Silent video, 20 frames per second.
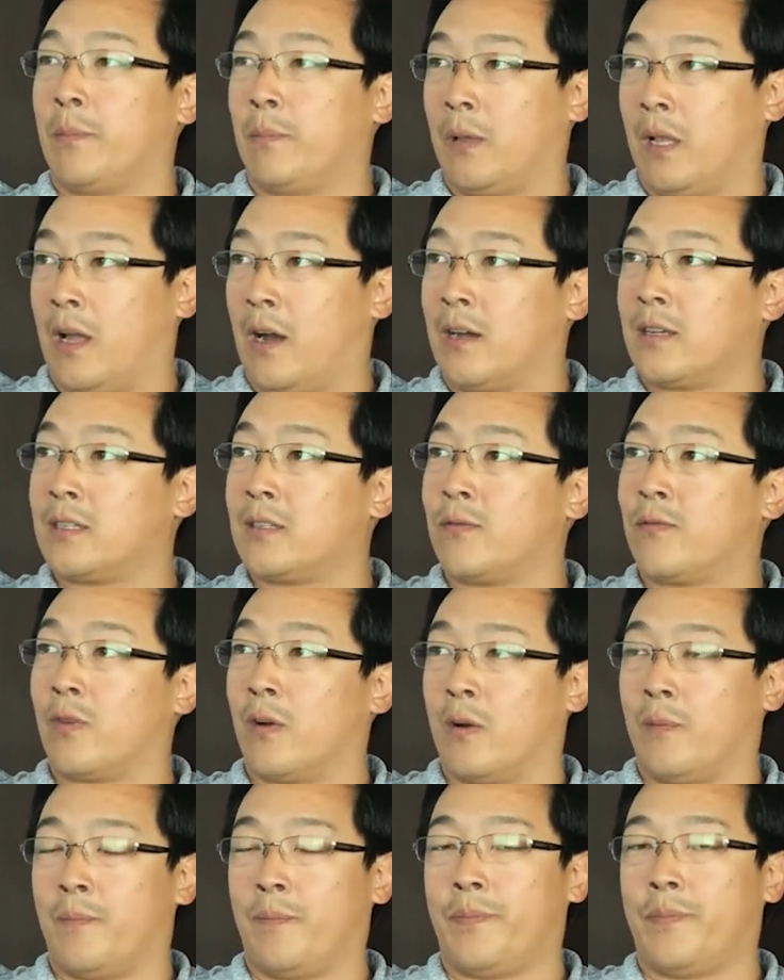blocks
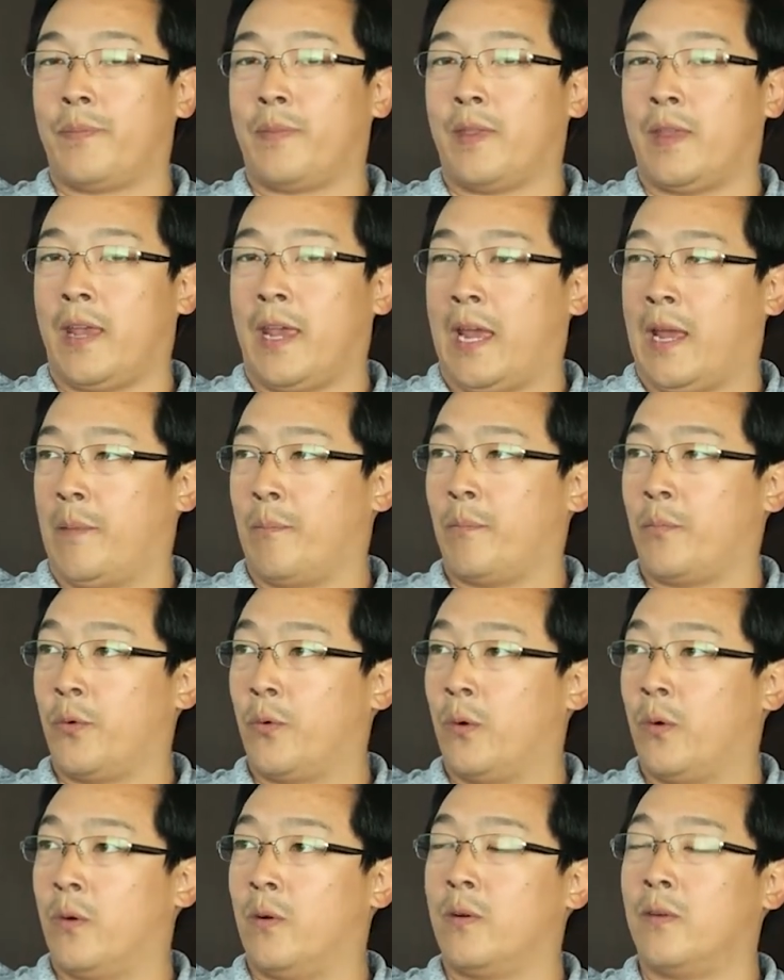from
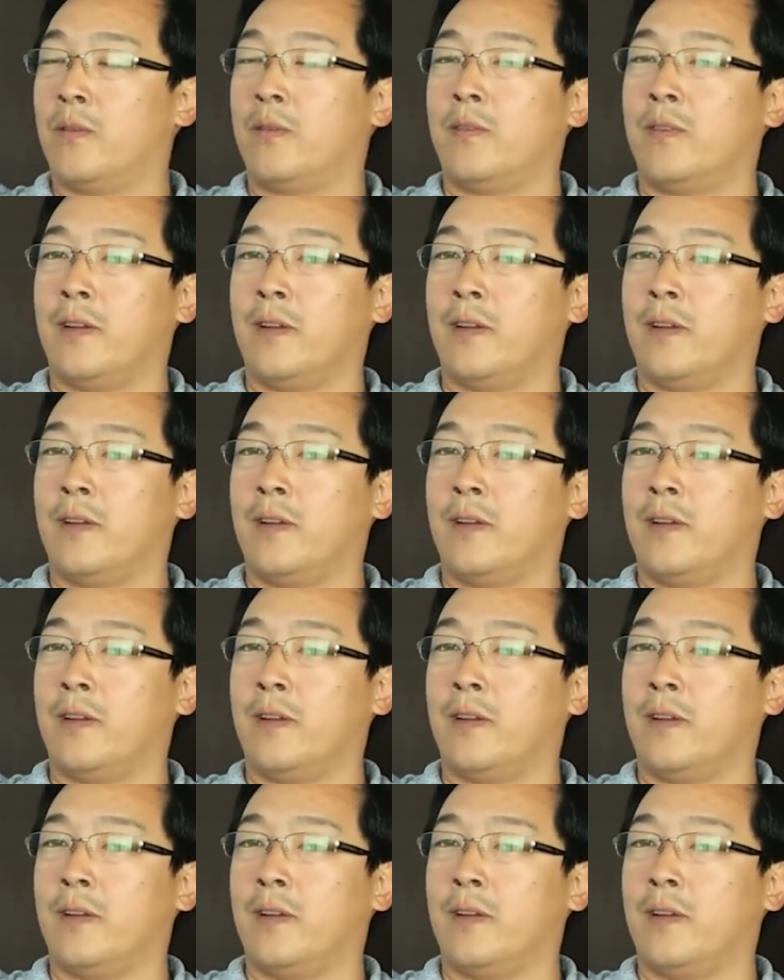Antpool.